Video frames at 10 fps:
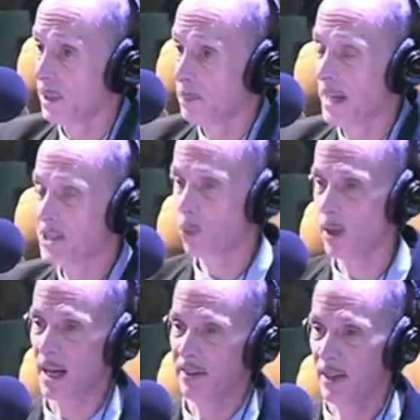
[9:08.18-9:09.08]
The best
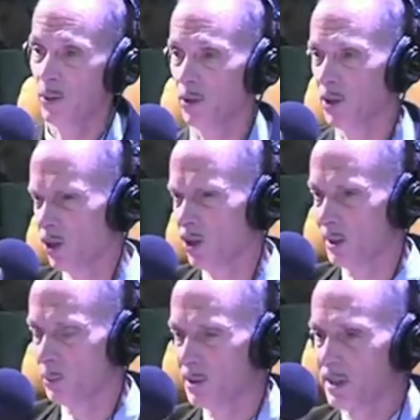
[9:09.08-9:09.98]
one, I think, were the early
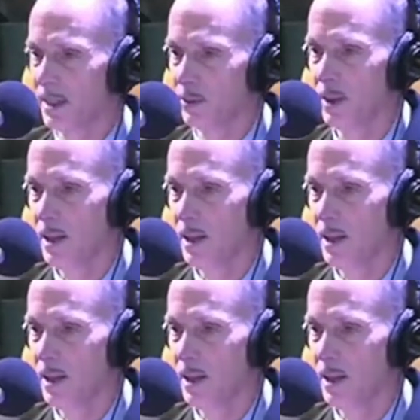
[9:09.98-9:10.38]
ones, like